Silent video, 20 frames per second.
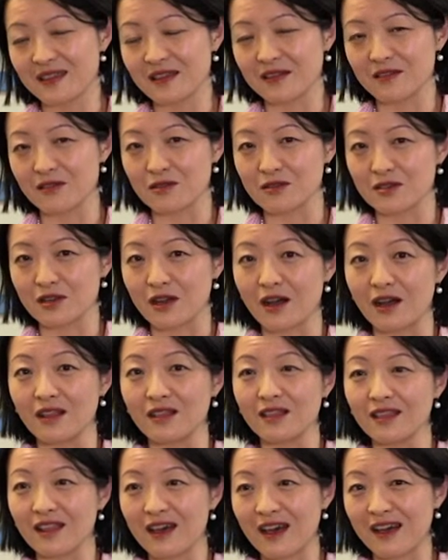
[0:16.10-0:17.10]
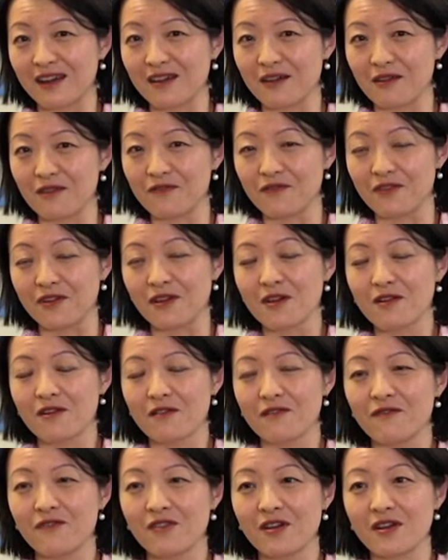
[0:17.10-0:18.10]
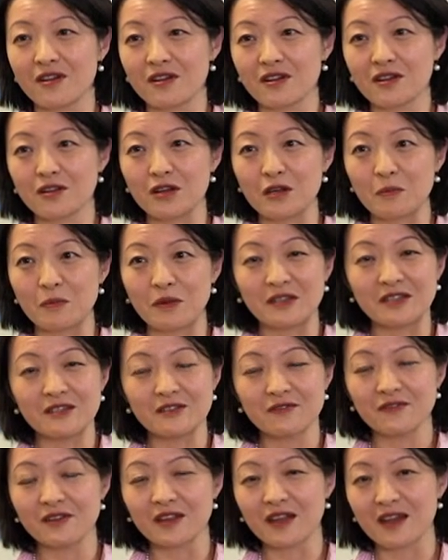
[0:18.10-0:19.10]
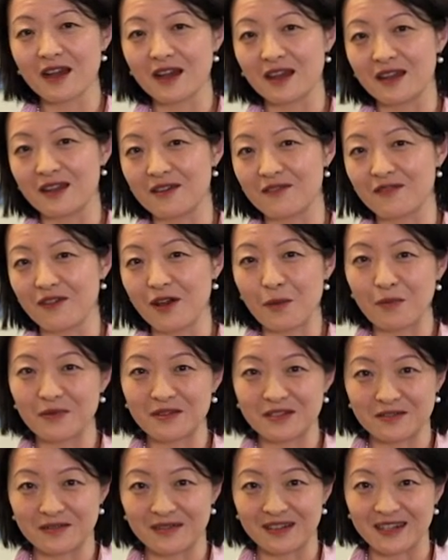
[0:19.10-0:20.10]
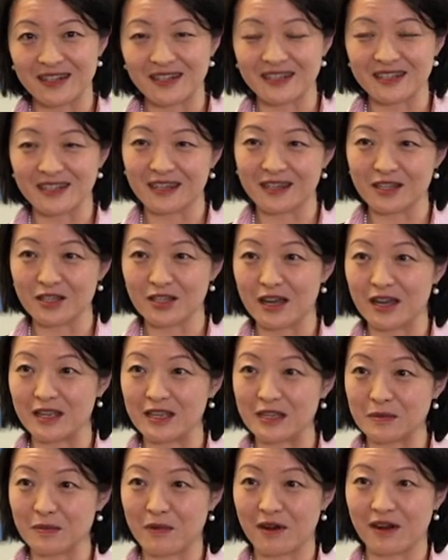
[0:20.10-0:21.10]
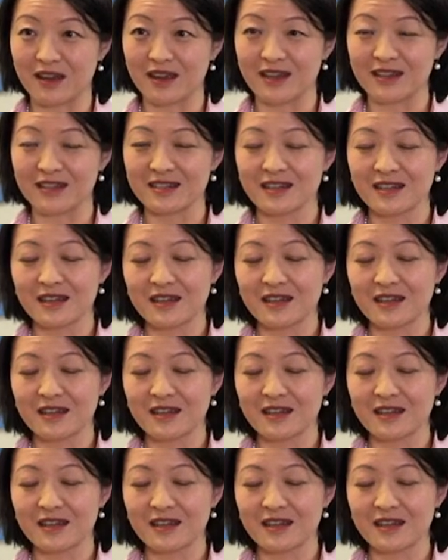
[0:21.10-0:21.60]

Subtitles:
think there's a lot of very good but different kind of opportunities in the Chinese market.